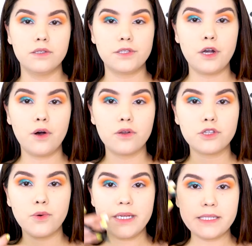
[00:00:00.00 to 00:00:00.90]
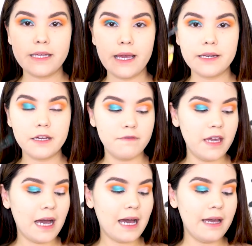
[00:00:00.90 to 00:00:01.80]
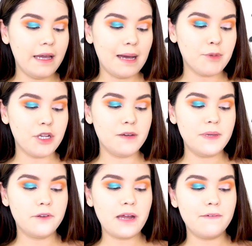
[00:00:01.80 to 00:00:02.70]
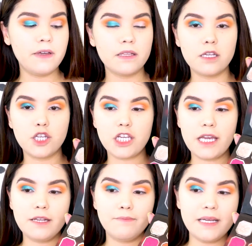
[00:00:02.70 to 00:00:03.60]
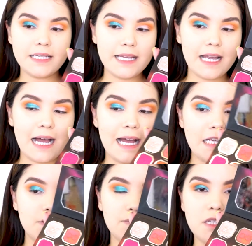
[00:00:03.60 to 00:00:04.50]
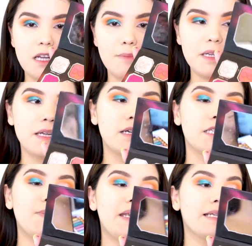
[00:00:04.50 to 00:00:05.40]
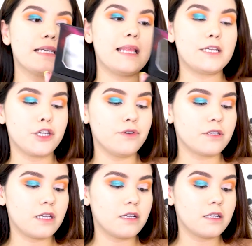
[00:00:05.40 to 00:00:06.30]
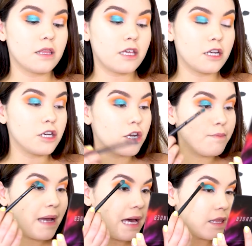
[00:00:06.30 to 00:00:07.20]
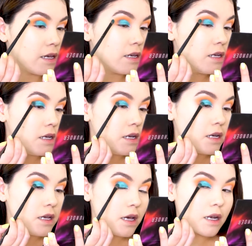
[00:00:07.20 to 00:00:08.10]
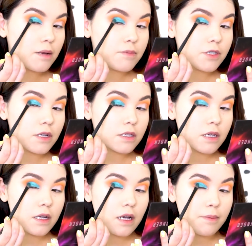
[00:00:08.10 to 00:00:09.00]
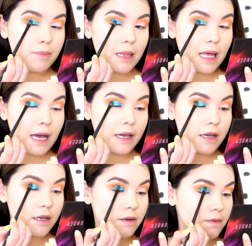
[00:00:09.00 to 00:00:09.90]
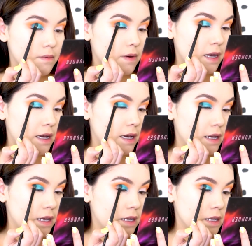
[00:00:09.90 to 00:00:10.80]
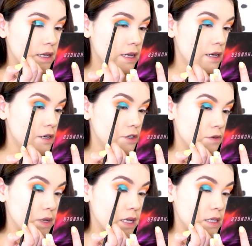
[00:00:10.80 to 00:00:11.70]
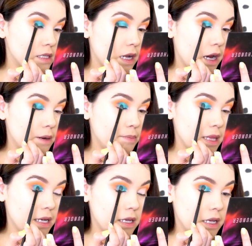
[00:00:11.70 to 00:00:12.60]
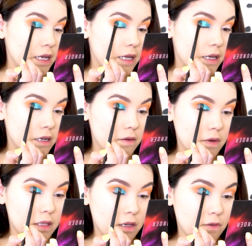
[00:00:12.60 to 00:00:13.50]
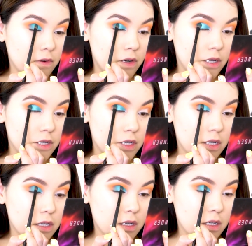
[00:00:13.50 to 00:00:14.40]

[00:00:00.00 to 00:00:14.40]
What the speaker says: So towards the end of the eye, I'm going to be grabbing the shade Mystic Eyes from the Dominique Cosmetics Celestial Thunder palette. And I'm just going to apply it right in here so we can start blending it in with the orange.